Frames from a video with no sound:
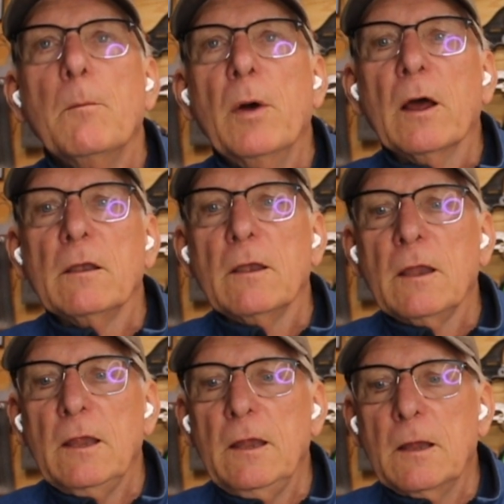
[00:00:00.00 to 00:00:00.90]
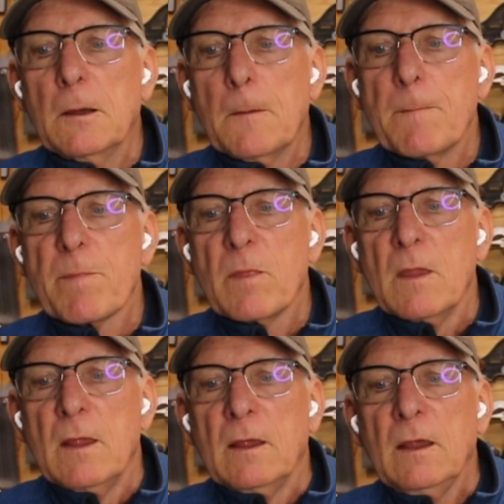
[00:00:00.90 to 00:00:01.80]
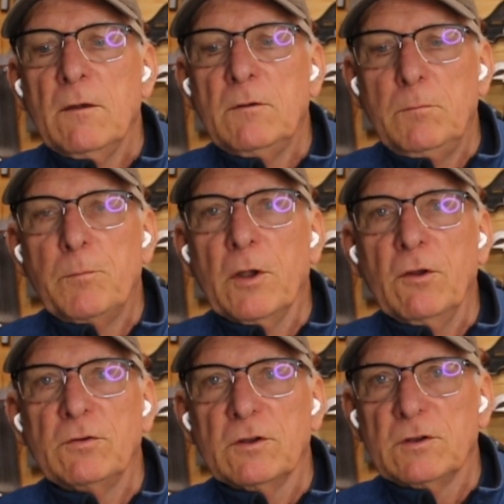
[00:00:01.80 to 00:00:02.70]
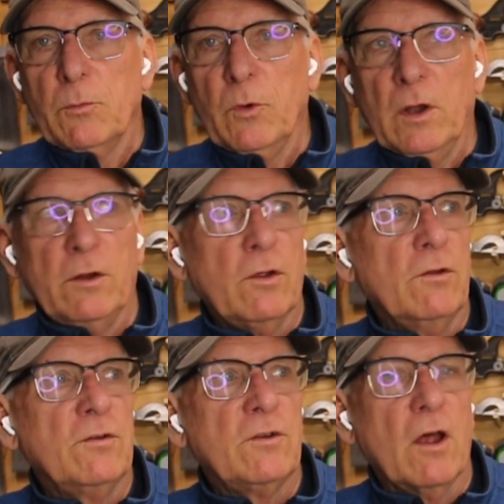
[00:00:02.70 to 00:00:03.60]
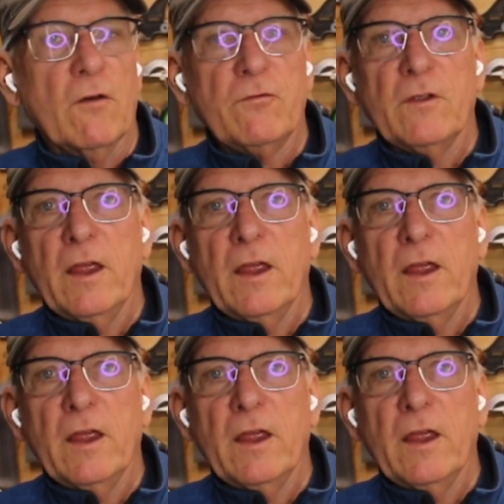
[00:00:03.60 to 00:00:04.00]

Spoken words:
But he produces some really good stuff,